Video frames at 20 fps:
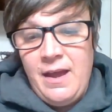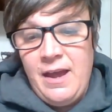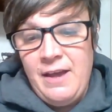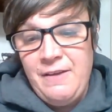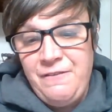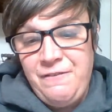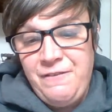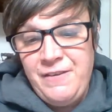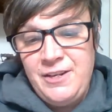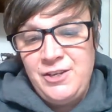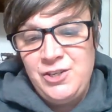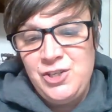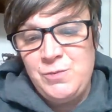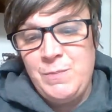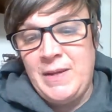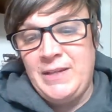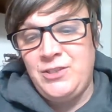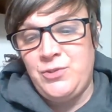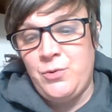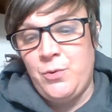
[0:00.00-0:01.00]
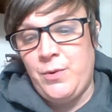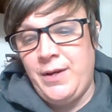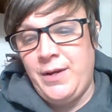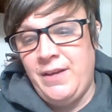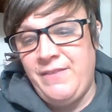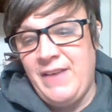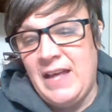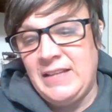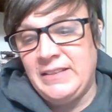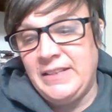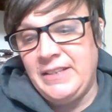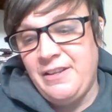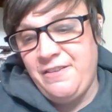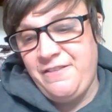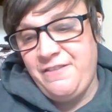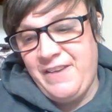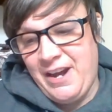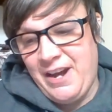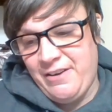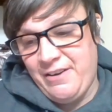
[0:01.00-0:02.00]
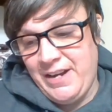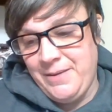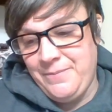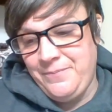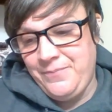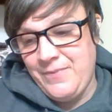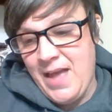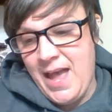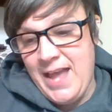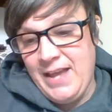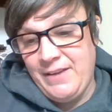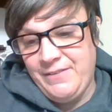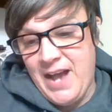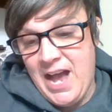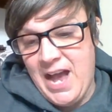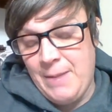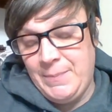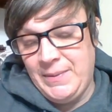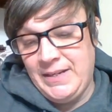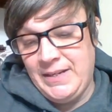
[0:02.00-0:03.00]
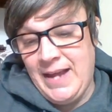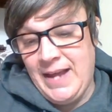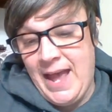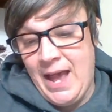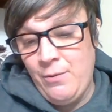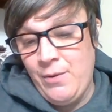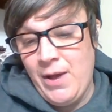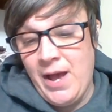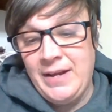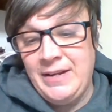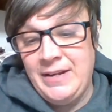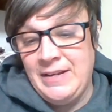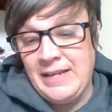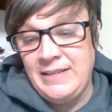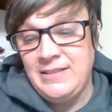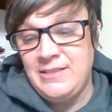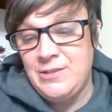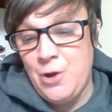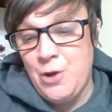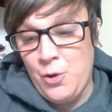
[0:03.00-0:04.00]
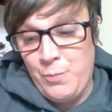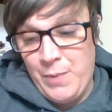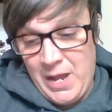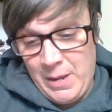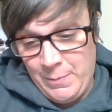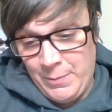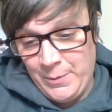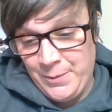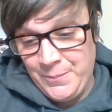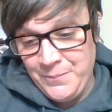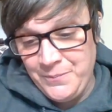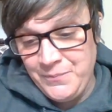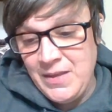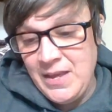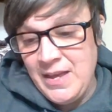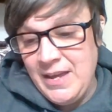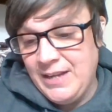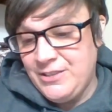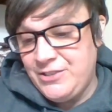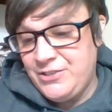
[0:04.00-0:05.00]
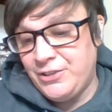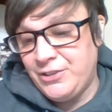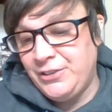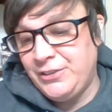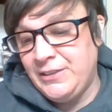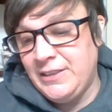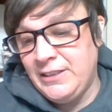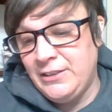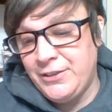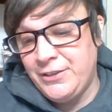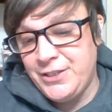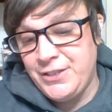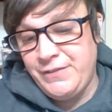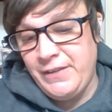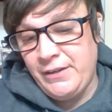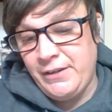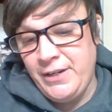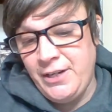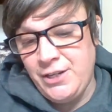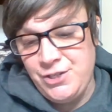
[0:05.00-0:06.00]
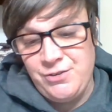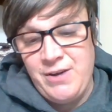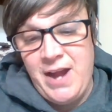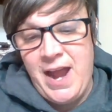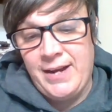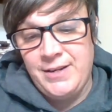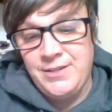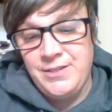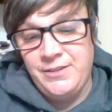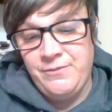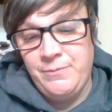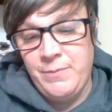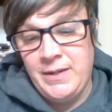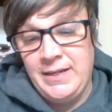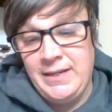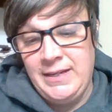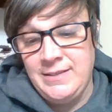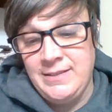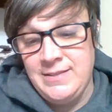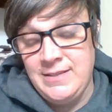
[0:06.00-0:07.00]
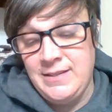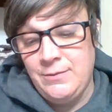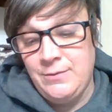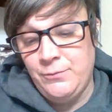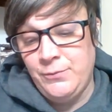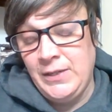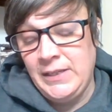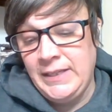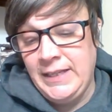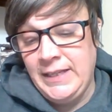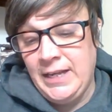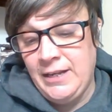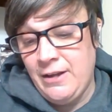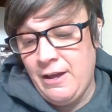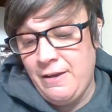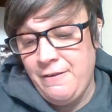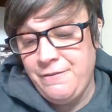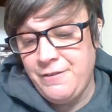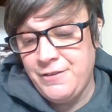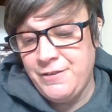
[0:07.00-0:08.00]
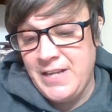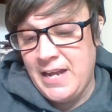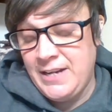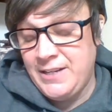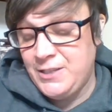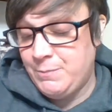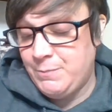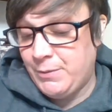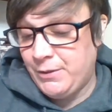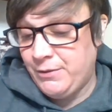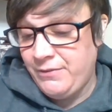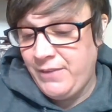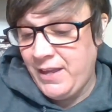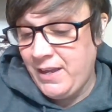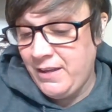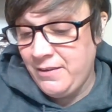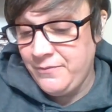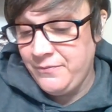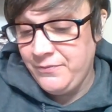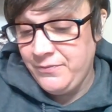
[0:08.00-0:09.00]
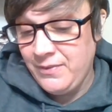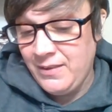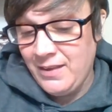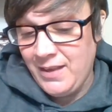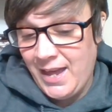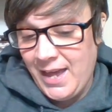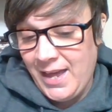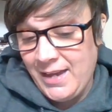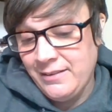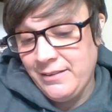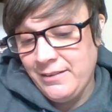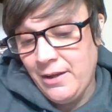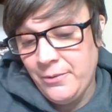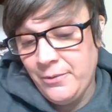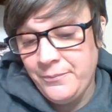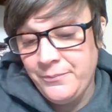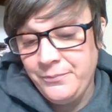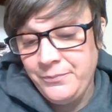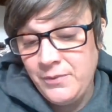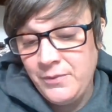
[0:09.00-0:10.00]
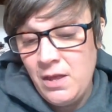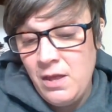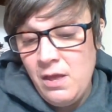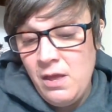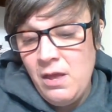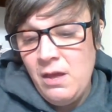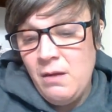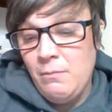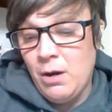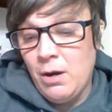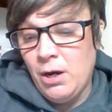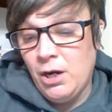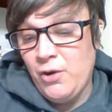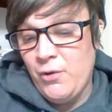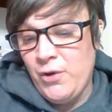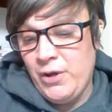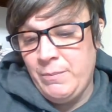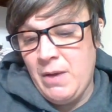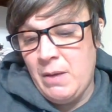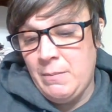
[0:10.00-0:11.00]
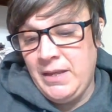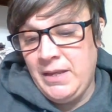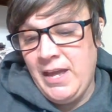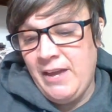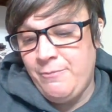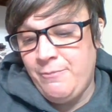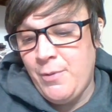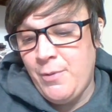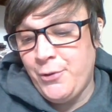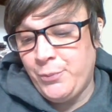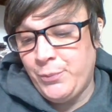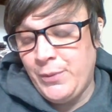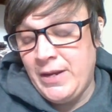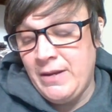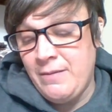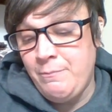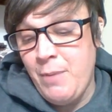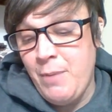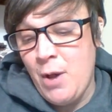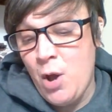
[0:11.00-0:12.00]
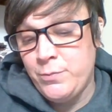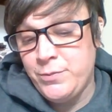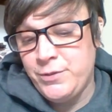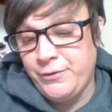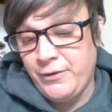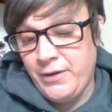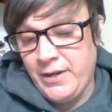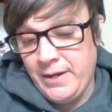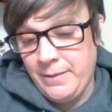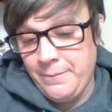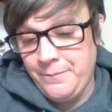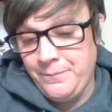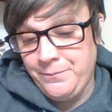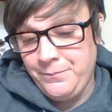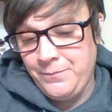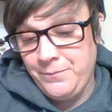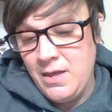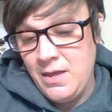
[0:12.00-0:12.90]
I've finished my story of Ellen the Fairy. I have copied it out on nice notepaper. It certainly looks very attractive, but is really enough for Daddy's birthday? I don't know. Margot and Mummy have both written poems for him.